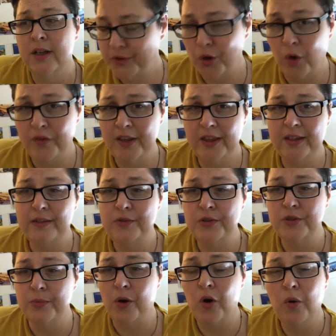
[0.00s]
So hopefully that gives you
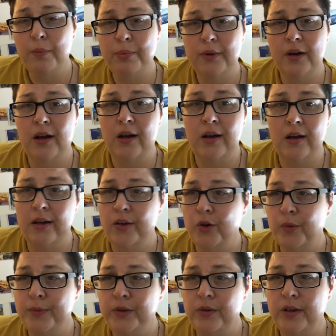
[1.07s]
some hope. I
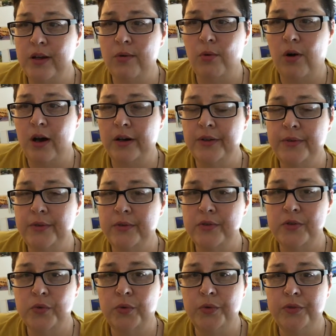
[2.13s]
hope you can walk through the
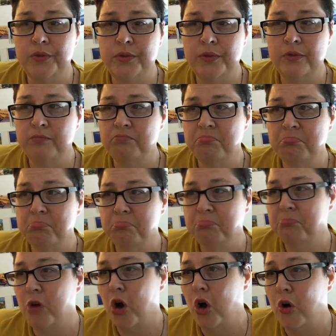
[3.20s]
school's
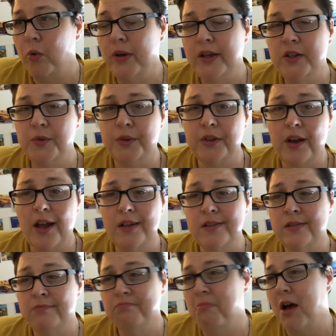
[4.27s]
hallways with your
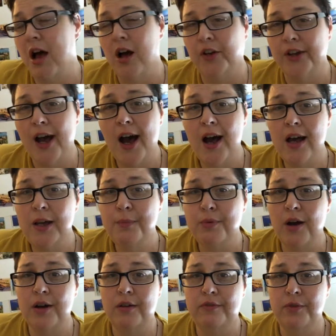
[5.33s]
heads held high,
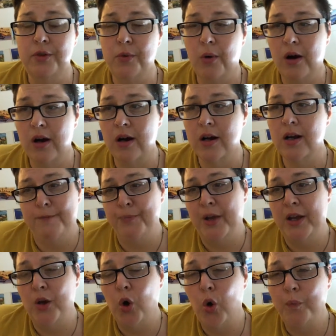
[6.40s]
proud of who you are.
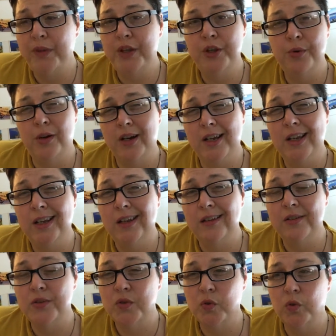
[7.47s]
I hope that you are
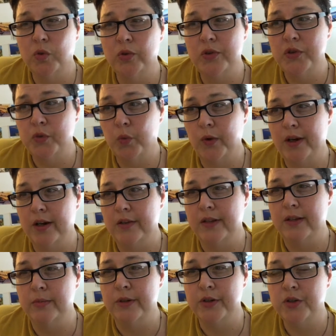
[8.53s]
in schools where the
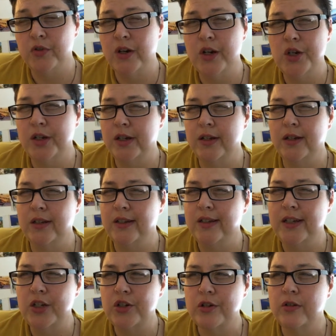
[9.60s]
administration and the
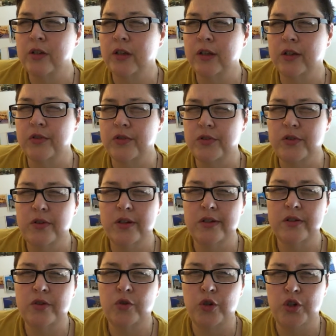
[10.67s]
teachers and the other
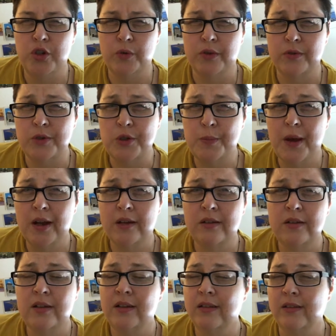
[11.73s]
students treat you with
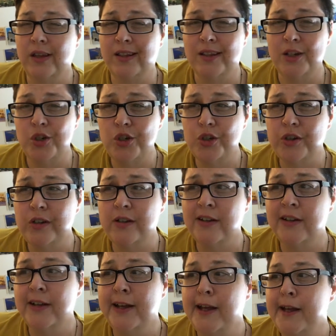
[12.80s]
respect, like they should.
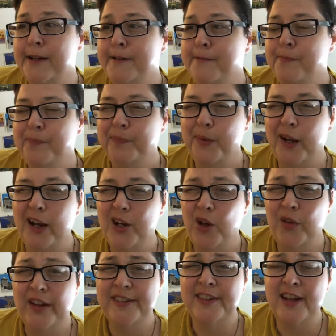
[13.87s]
But I know
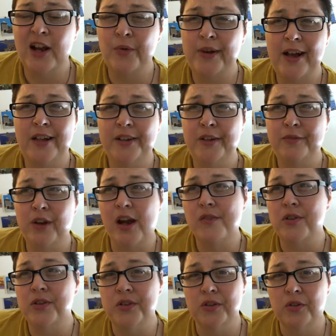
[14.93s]
that's not reality for
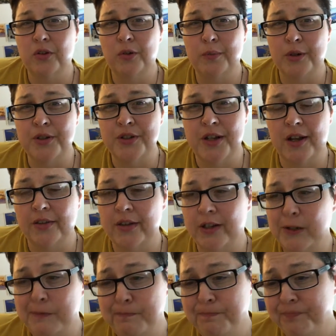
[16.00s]
every single person out
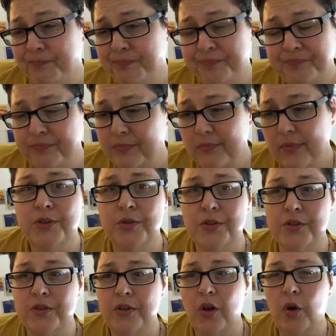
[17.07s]
there. So
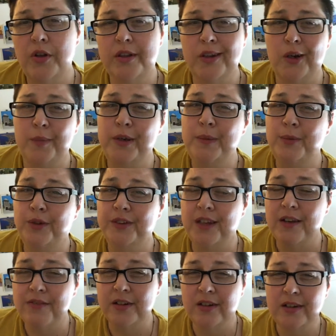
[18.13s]
just know that there are people
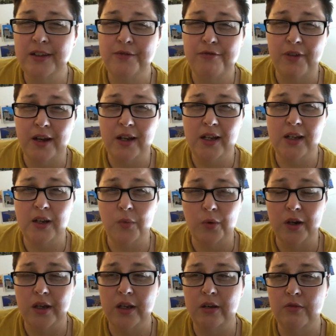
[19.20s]
definitely fighting and
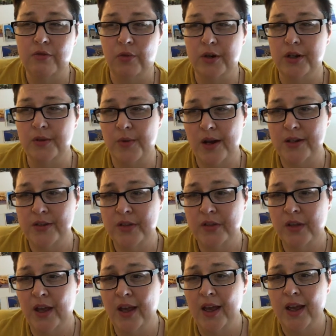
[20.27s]
working for your rights.